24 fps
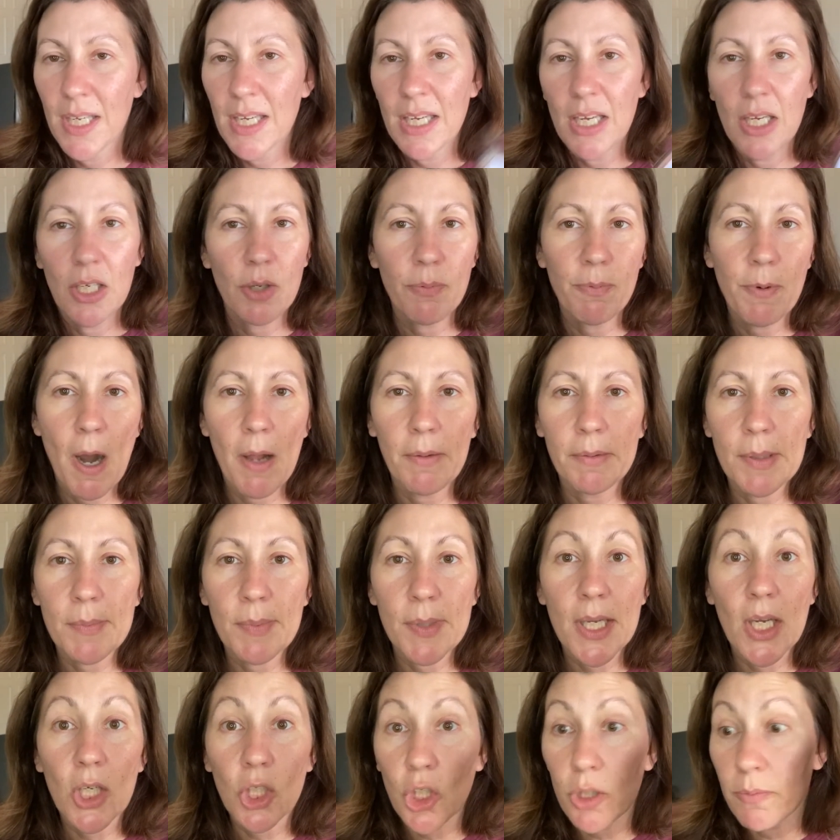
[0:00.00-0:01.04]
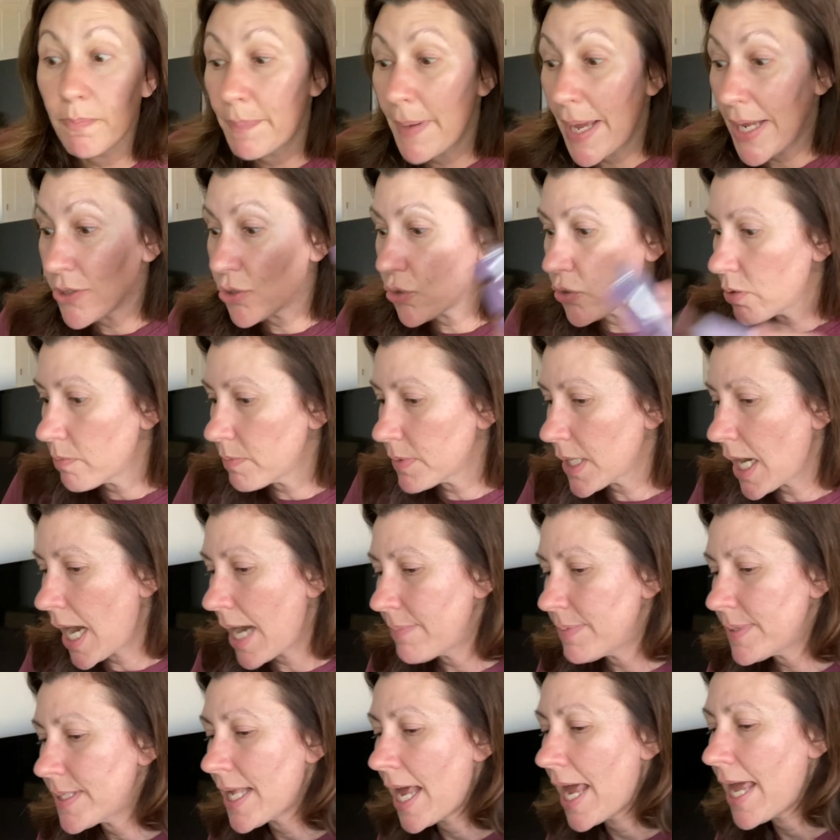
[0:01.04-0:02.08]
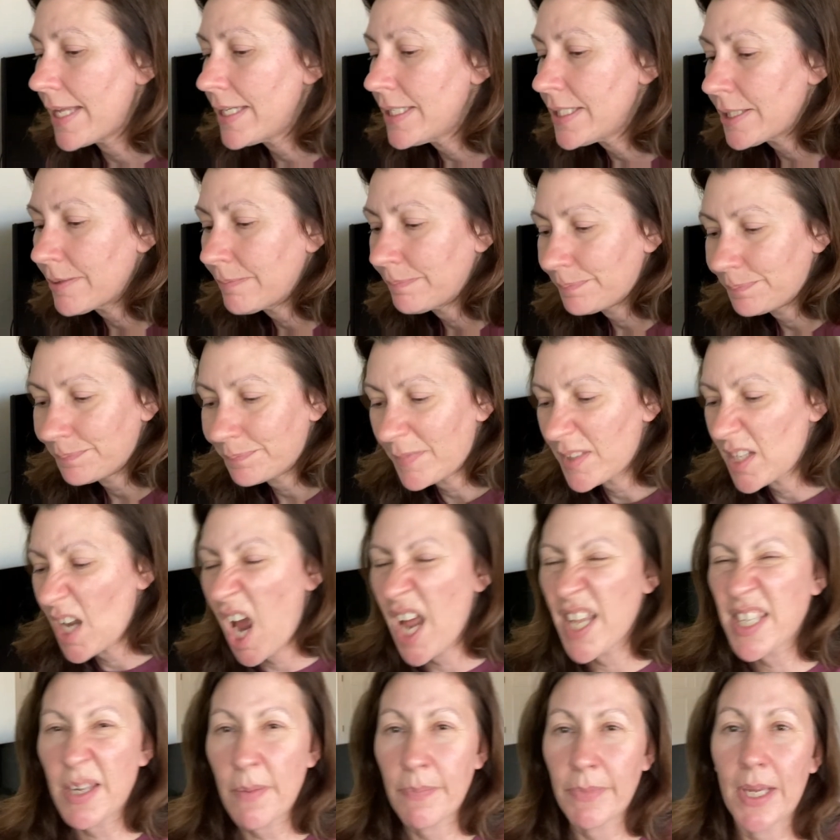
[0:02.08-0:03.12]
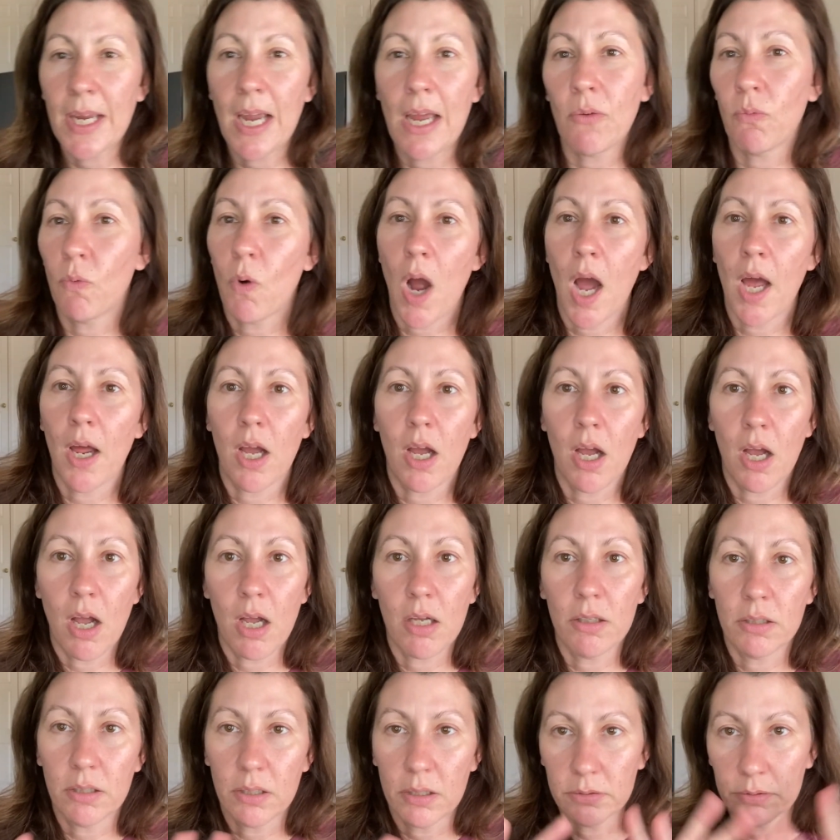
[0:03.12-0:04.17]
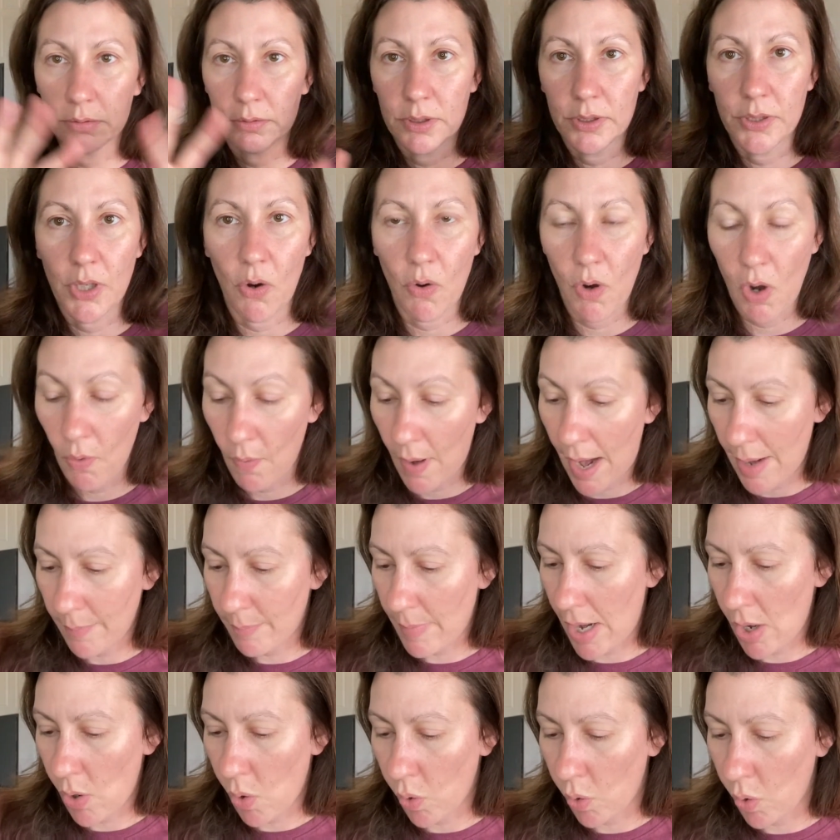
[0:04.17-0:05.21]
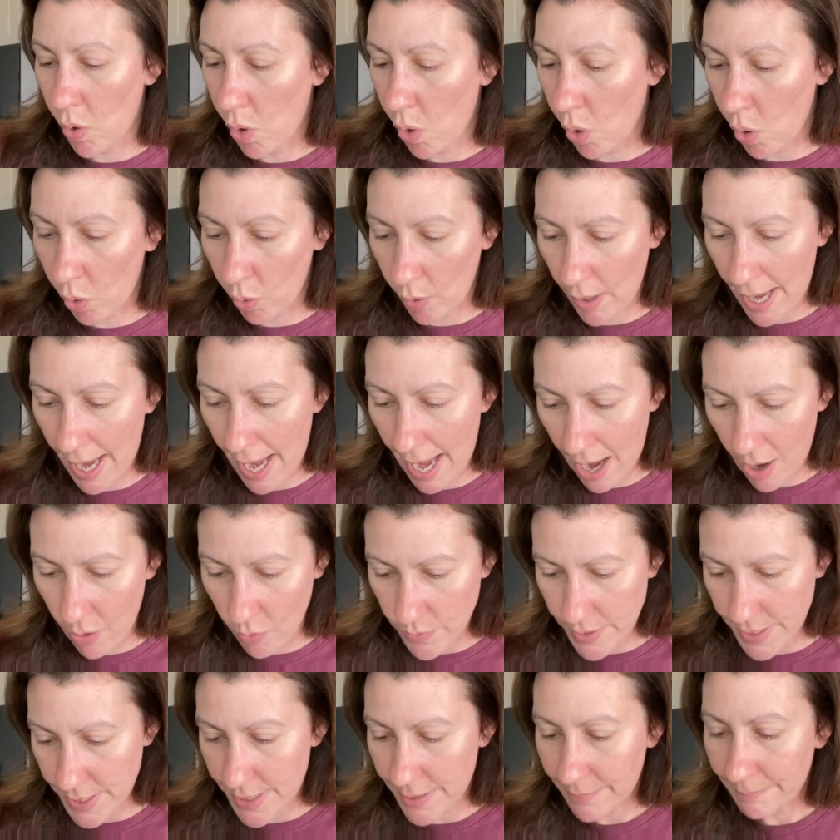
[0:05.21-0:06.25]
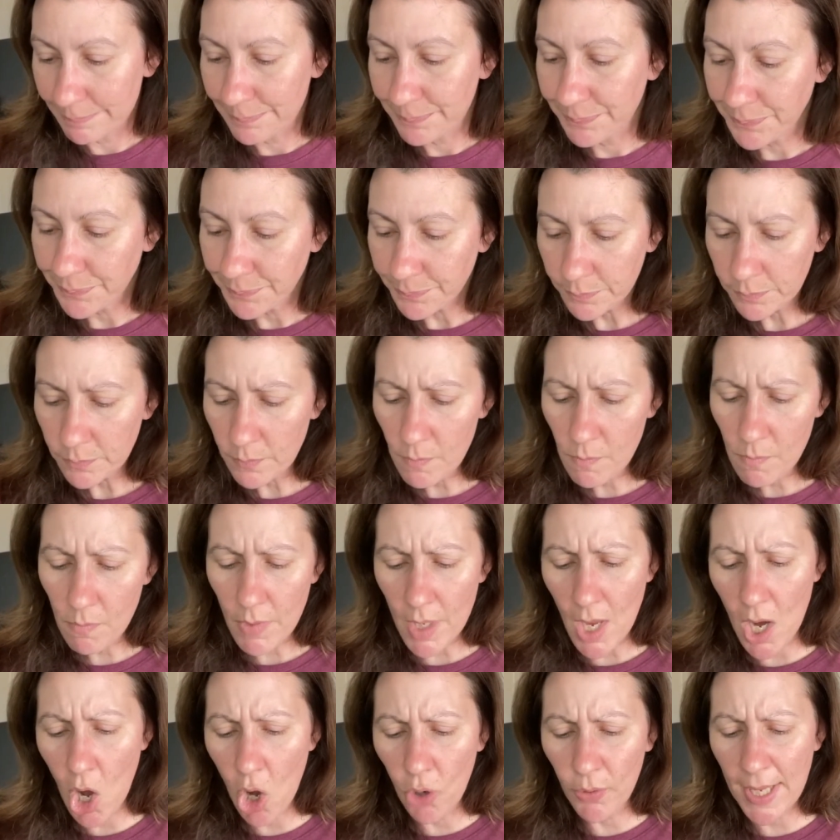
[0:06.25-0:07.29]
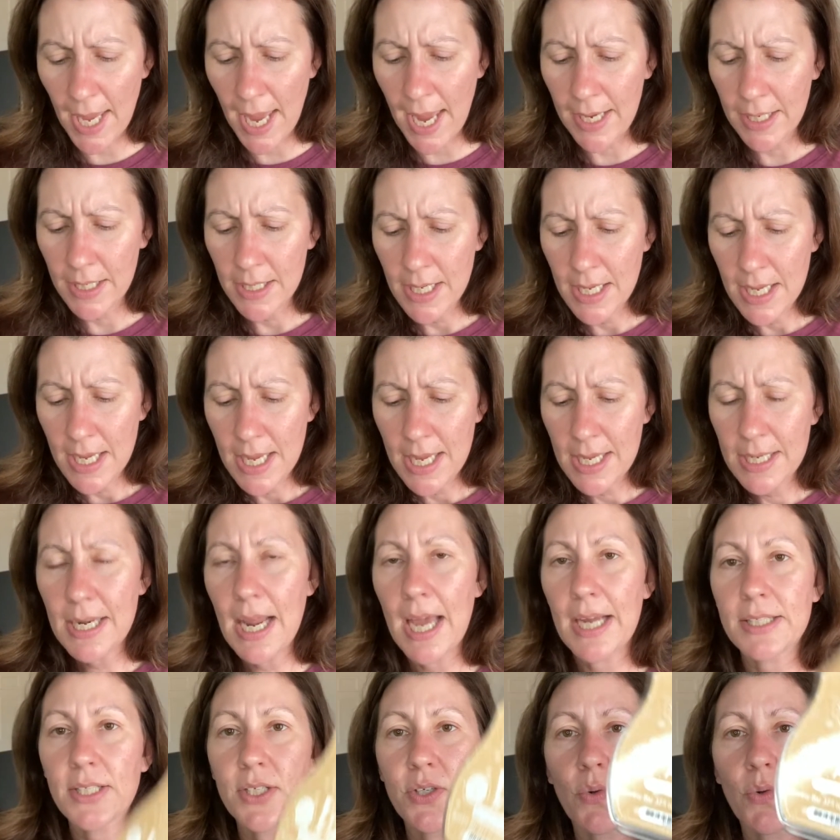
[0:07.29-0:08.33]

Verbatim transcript: it'll probably be a good bedroom type scent. Not something I'd want, you know, around my whole house. Okay, next